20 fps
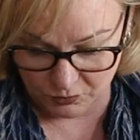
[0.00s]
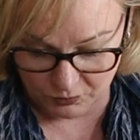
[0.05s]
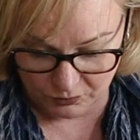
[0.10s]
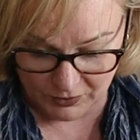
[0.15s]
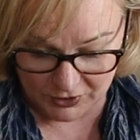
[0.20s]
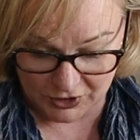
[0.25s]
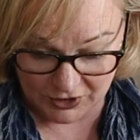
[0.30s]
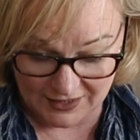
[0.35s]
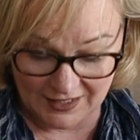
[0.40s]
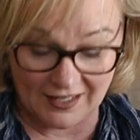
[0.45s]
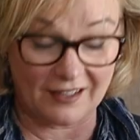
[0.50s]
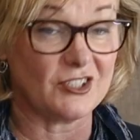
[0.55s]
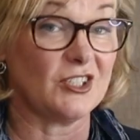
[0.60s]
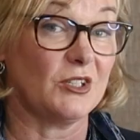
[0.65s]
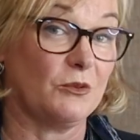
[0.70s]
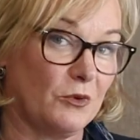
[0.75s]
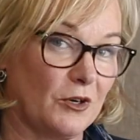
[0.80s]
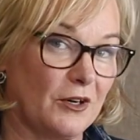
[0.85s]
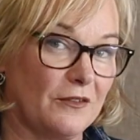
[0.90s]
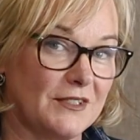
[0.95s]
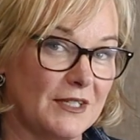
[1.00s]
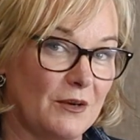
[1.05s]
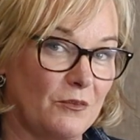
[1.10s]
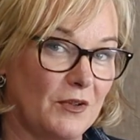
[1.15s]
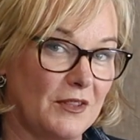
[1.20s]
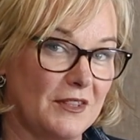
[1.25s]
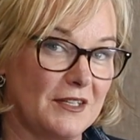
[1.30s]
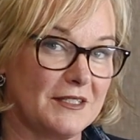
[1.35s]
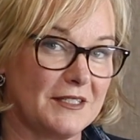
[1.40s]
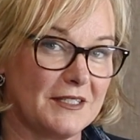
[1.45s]
which is actually what I've done
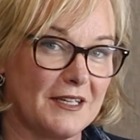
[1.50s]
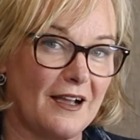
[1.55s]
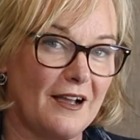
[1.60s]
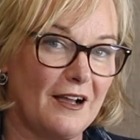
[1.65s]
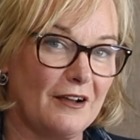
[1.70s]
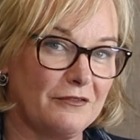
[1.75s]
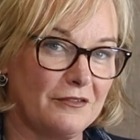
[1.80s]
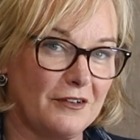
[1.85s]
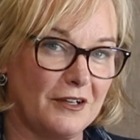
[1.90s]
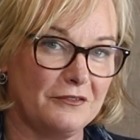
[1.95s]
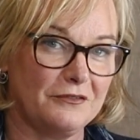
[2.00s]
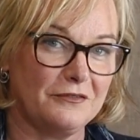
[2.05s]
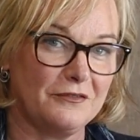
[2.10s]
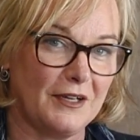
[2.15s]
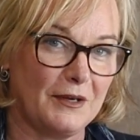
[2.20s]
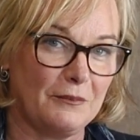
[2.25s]
with this scarf. I've